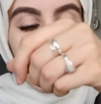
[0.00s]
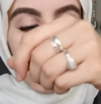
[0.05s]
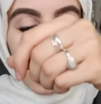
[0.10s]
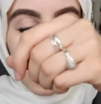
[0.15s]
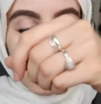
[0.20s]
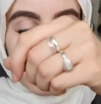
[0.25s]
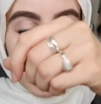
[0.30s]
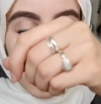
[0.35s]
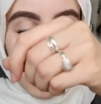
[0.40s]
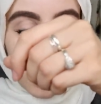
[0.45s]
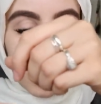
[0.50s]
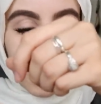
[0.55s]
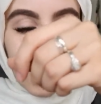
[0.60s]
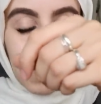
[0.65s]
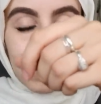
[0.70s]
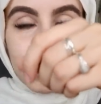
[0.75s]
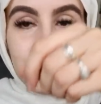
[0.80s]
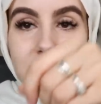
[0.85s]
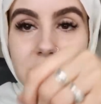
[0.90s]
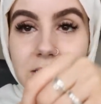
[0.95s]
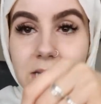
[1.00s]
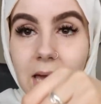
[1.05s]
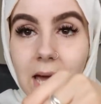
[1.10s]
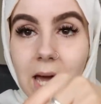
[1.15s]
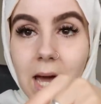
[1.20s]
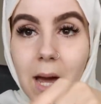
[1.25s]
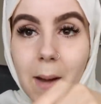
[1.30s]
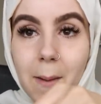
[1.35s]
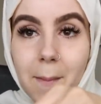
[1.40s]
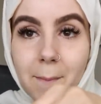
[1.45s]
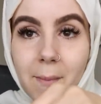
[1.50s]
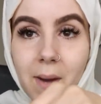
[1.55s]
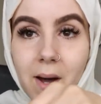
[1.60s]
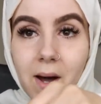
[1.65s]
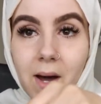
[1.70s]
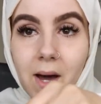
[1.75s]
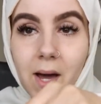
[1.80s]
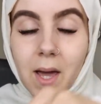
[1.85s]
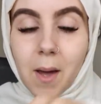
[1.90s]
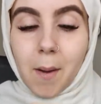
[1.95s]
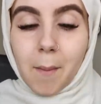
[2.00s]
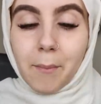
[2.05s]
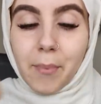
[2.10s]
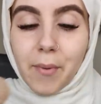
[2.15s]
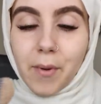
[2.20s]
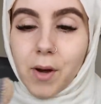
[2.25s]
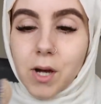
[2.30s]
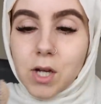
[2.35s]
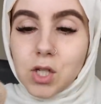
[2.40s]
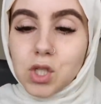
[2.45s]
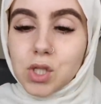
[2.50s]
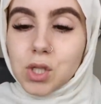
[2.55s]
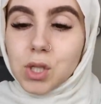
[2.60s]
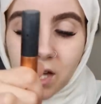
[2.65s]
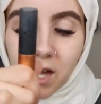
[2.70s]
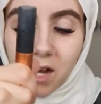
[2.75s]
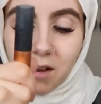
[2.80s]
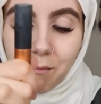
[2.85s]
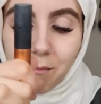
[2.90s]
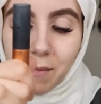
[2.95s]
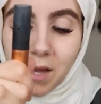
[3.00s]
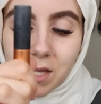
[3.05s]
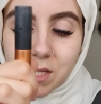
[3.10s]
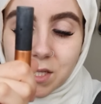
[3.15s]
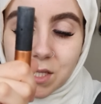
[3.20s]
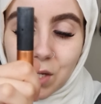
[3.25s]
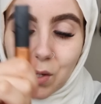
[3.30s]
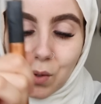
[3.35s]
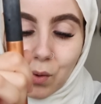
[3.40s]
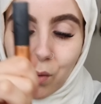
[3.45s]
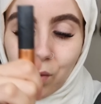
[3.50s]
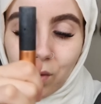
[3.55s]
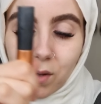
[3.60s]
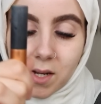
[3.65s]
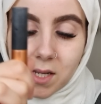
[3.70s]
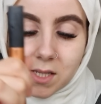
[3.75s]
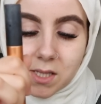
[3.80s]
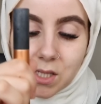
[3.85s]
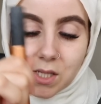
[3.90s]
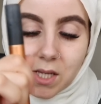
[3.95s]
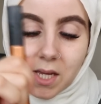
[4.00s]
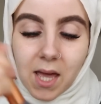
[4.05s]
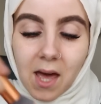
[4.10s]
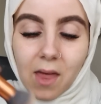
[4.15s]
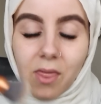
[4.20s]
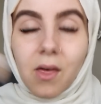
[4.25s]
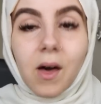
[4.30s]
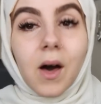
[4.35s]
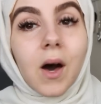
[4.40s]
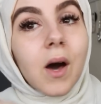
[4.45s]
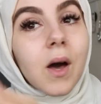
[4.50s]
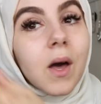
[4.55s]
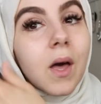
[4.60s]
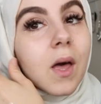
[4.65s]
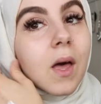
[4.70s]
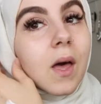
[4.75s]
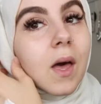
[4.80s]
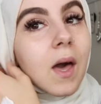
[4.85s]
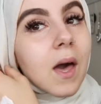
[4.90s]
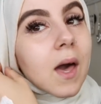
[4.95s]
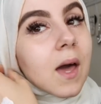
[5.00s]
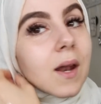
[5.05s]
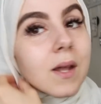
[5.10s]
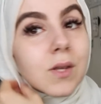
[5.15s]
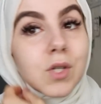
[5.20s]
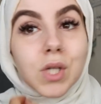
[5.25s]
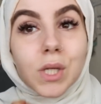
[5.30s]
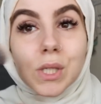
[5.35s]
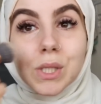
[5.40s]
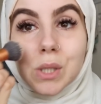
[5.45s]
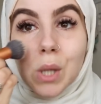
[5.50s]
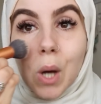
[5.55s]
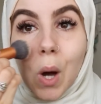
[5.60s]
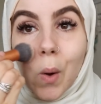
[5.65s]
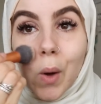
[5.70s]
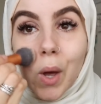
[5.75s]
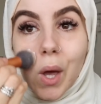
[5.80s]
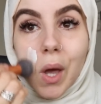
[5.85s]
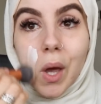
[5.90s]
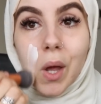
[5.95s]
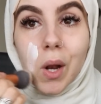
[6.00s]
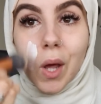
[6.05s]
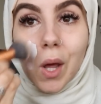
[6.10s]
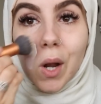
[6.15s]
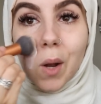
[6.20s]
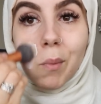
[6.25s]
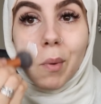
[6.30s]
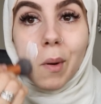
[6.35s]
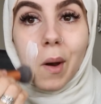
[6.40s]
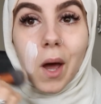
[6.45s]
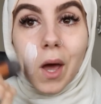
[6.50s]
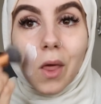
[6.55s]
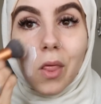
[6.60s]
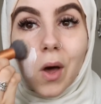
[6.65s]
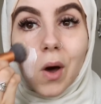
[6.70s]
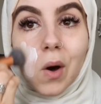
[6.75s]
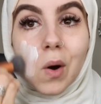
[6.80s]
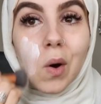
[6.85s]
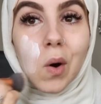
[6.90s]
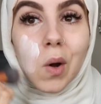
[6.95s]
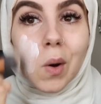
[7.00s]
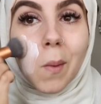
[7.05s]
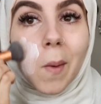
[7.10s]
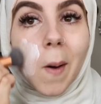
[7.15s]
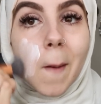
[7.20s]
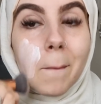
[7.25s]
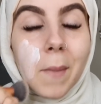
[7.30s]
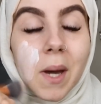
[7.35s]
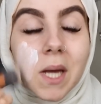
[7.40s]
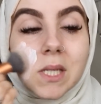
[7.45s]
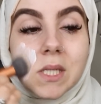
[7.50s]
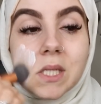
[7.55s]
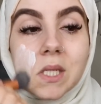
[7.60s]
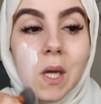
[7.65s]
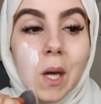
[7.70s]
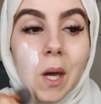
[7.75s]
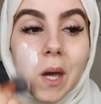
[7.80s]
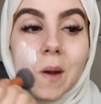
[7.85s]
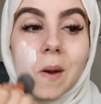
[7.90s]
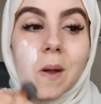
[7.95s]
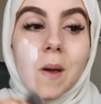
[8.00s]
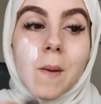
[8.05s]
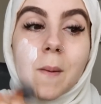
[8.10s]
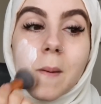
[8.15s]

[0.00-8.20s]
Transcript: And then I'll just get my brush, kind of mix it all together, and just go in and apply that on my skin.